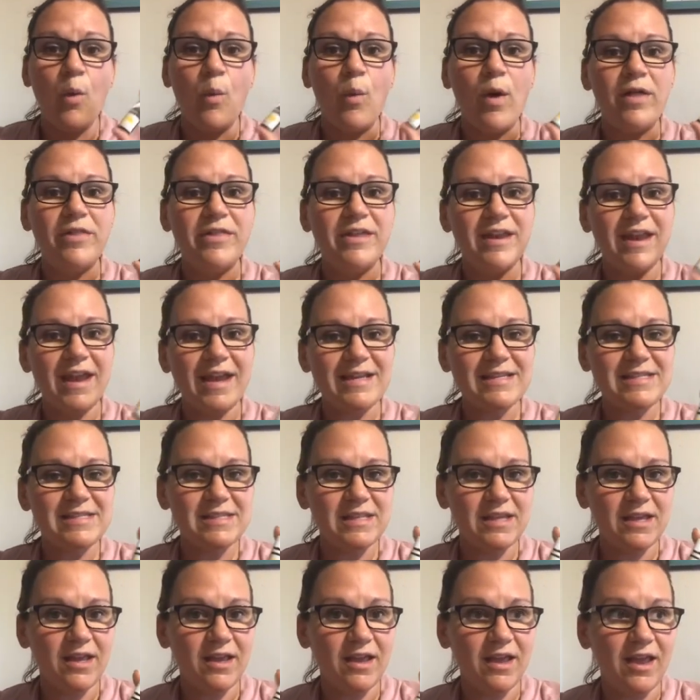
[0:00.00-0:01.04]
Well, the nice
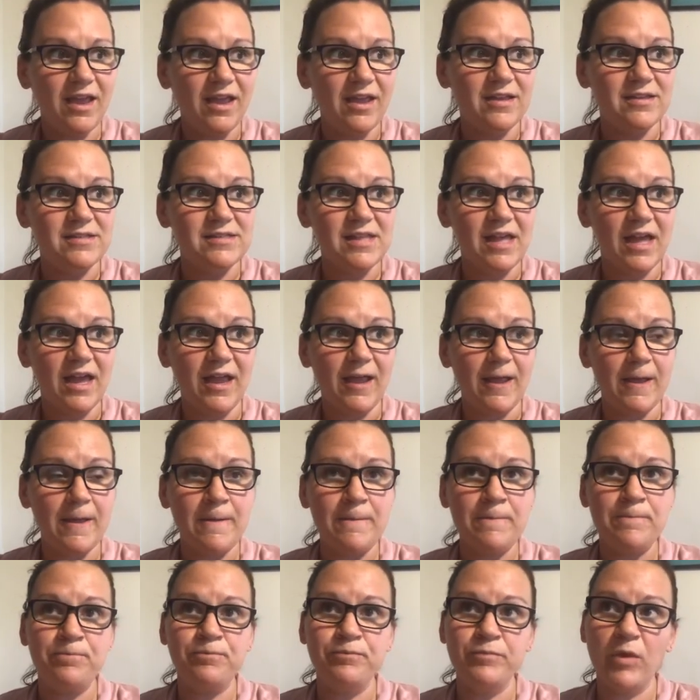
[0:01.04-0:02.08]
thing is, like,
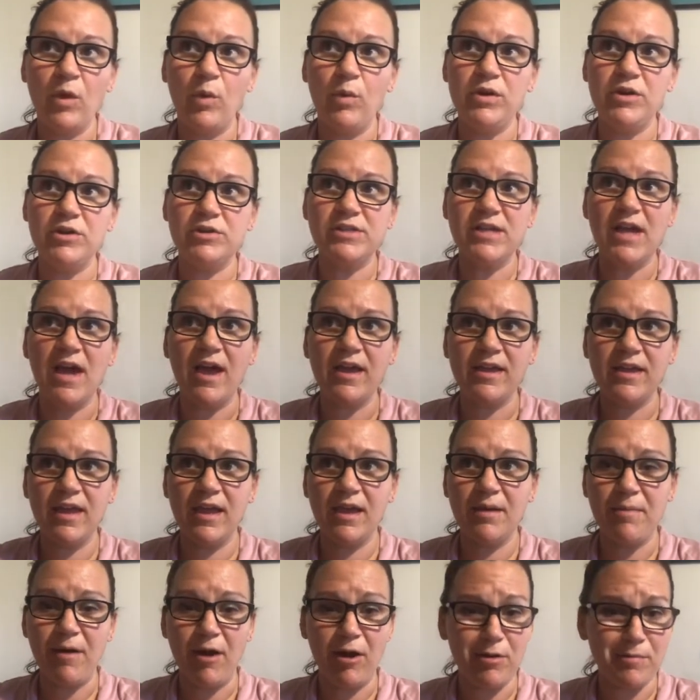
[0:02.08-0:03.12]
when you're
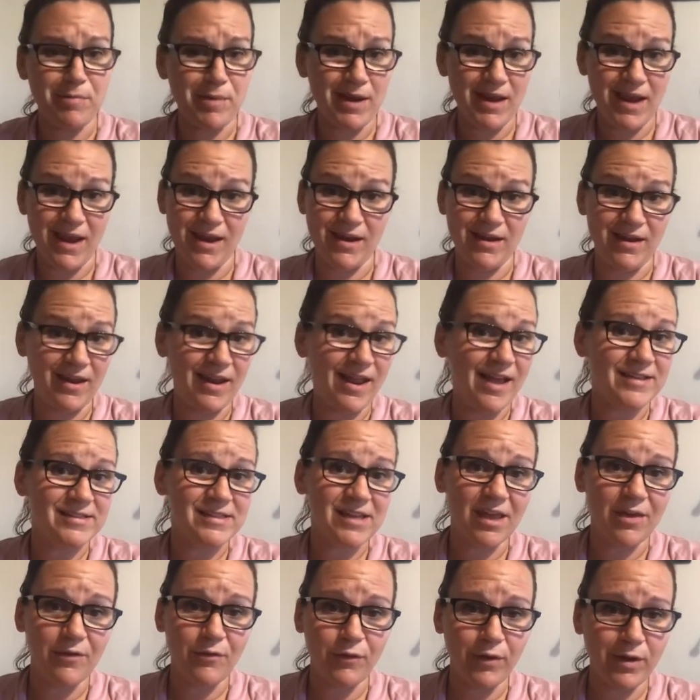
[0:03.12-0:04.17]
talking about a banana, it has
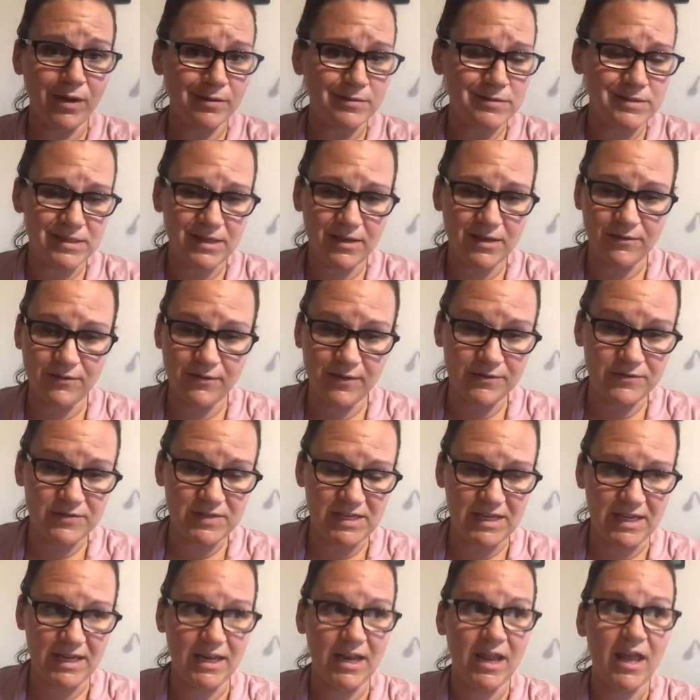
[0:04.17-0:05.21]
like a frequency of
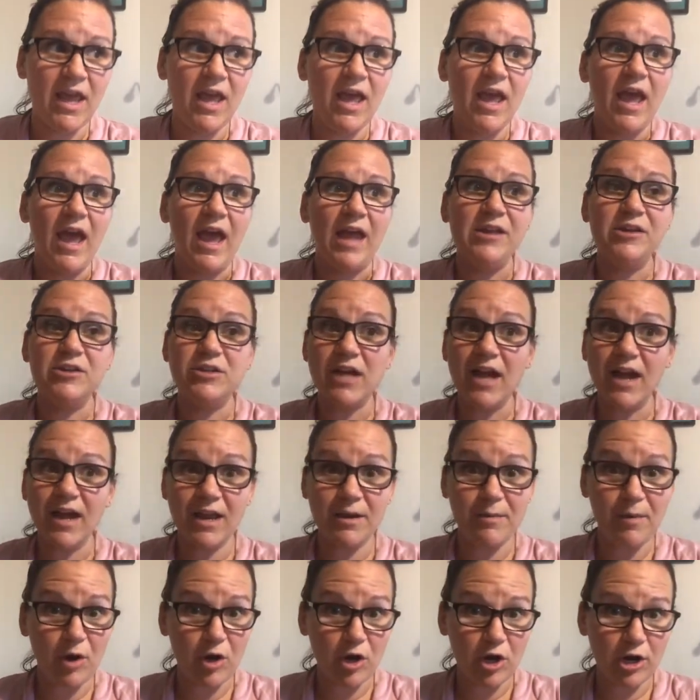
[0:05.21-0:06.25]
15. And you're
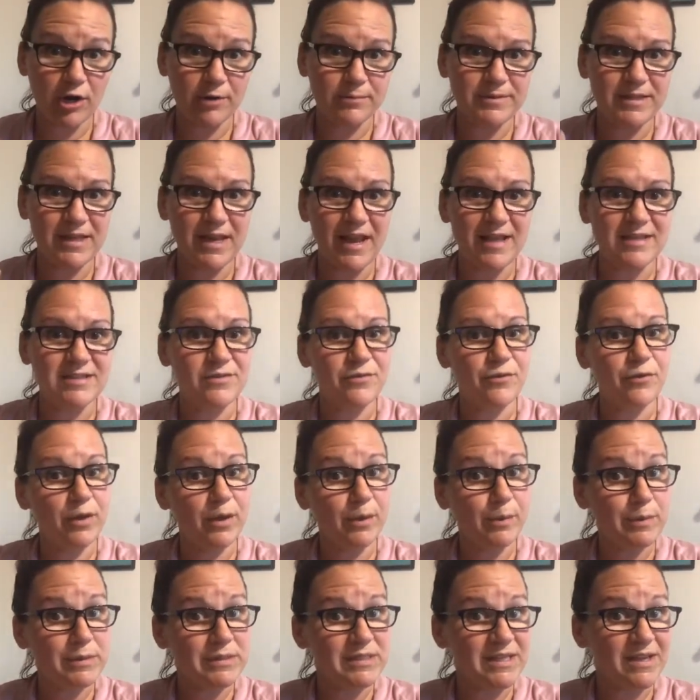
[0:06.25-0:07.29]
talking about herbs, it has a
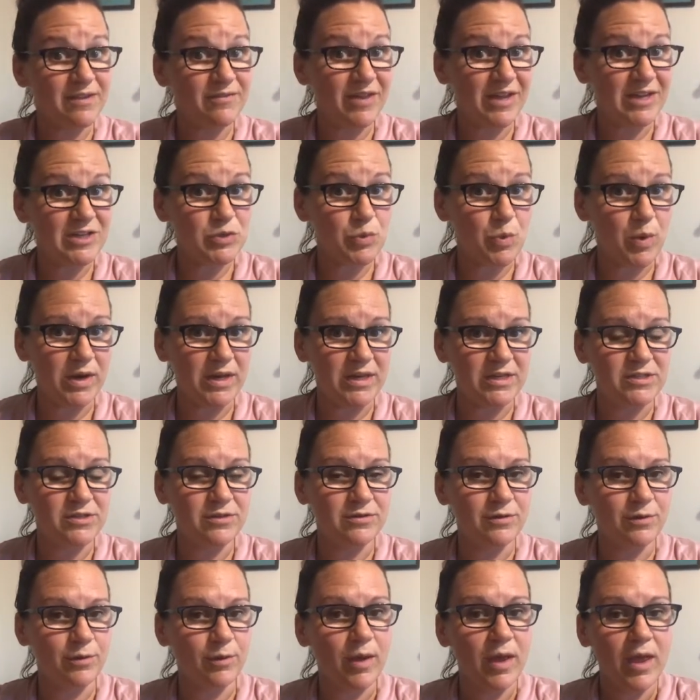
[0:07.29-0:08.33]
frequency of like
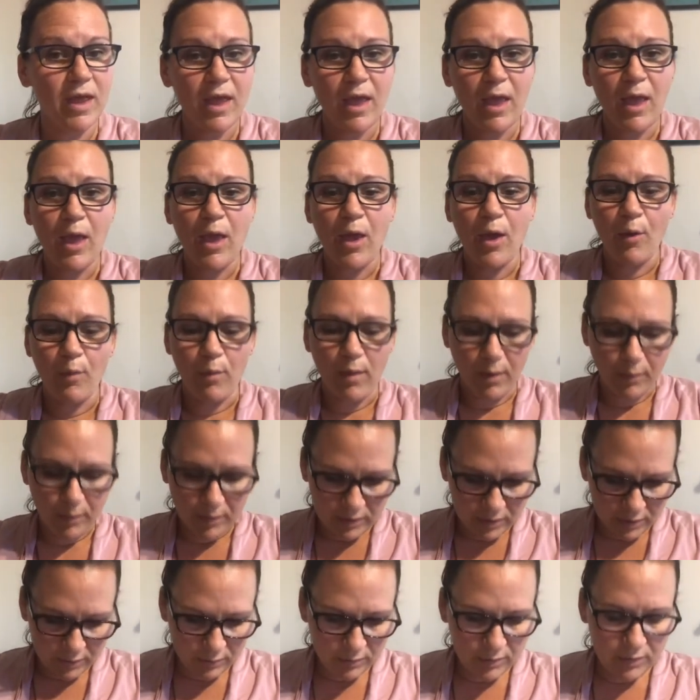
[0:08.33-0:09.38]
22. Well,
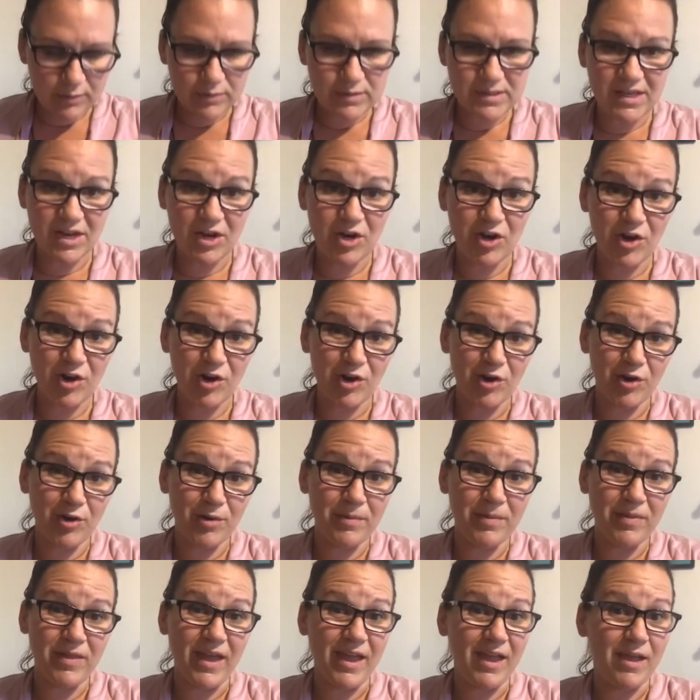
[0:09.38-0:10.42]
when you use an
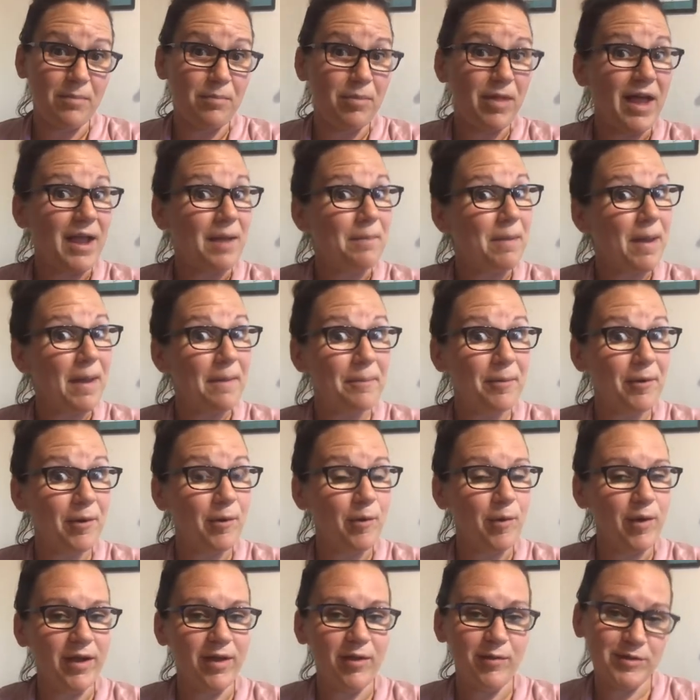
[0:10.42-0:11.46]
herb like black pepper
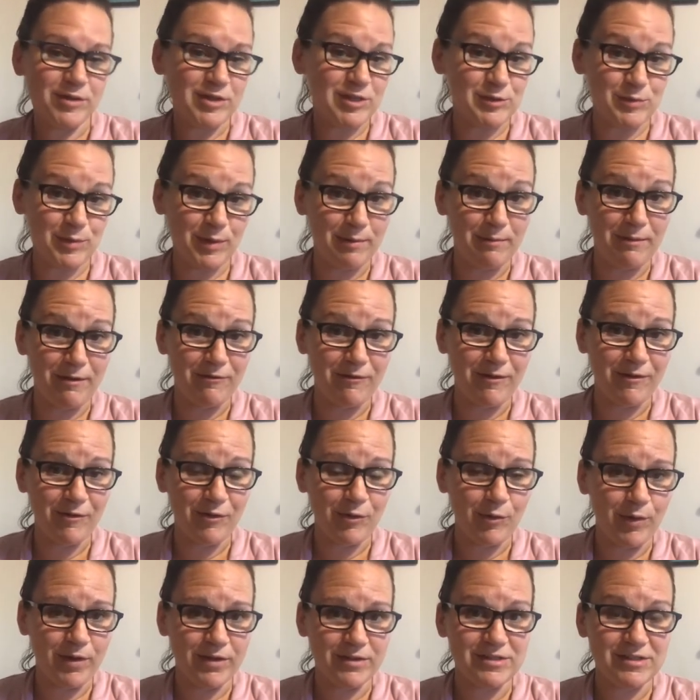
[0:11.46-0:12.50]
oil, which is one of my
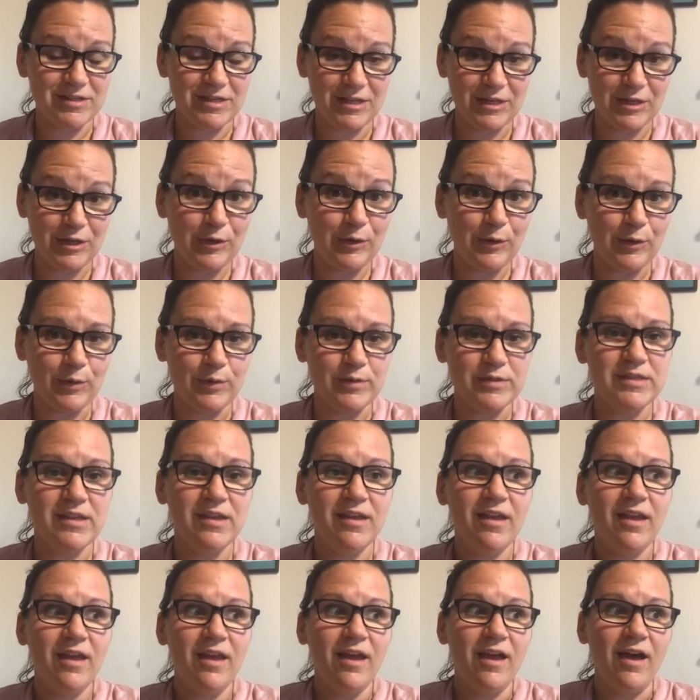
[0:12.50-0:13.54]
favorite oils to use
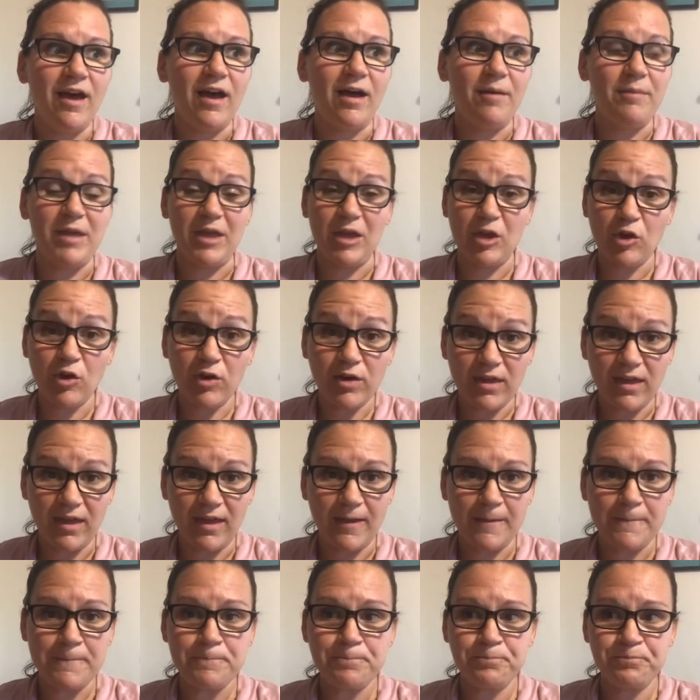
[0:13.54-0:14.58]
in
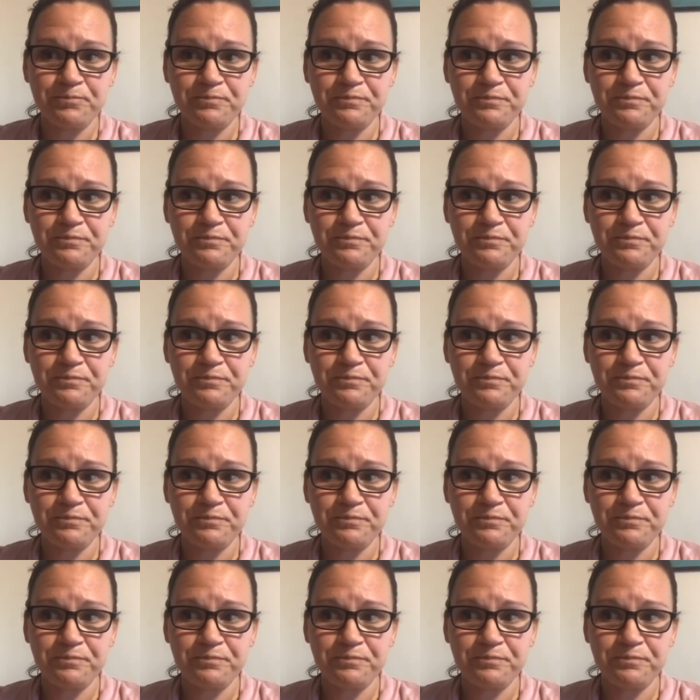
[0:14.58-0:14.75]
cooking,